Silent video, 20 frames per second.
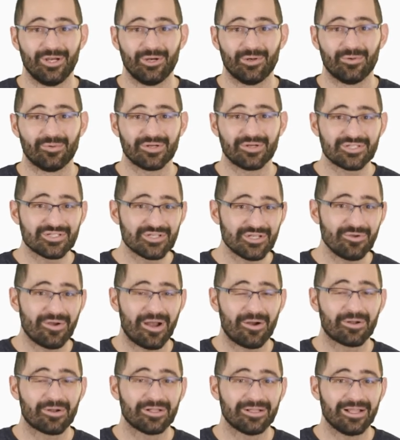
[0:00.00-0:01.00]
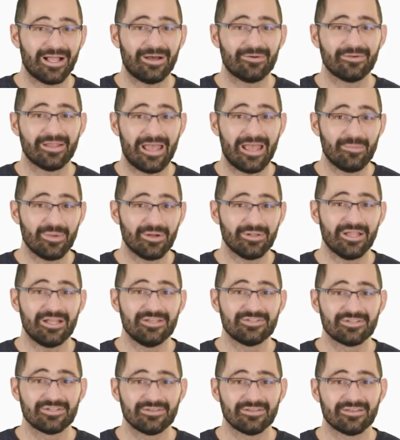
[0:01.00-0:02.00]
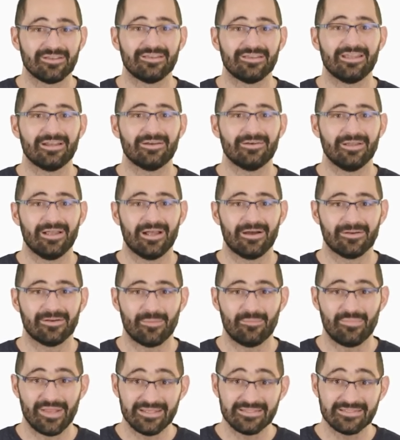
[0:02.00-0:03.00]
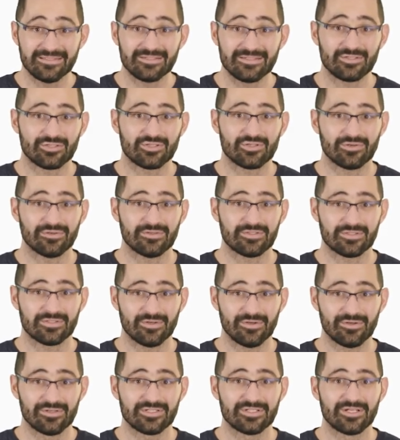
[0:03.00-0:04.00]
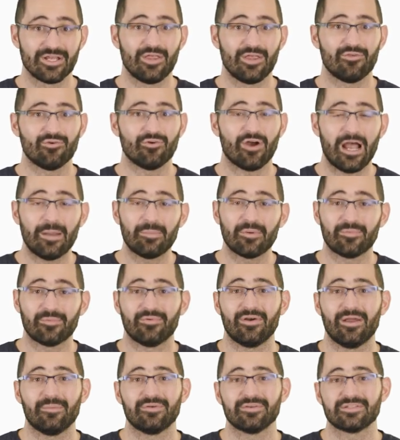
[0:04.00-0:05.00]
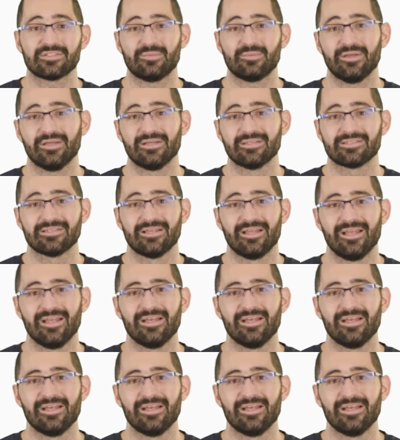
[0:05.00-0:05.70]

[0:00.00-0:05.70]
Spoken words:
we're going to show you how Cloud ML Engine can carry out a Bayesian search through hyperparameter space,